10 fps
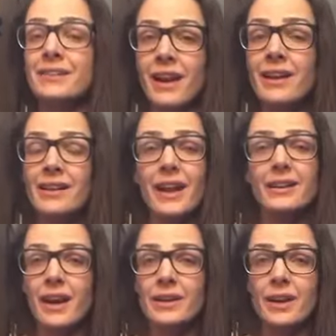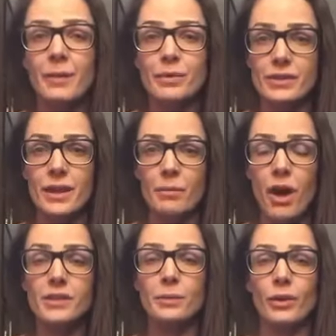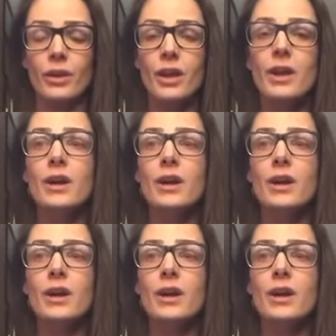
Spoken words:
98, 99% impossible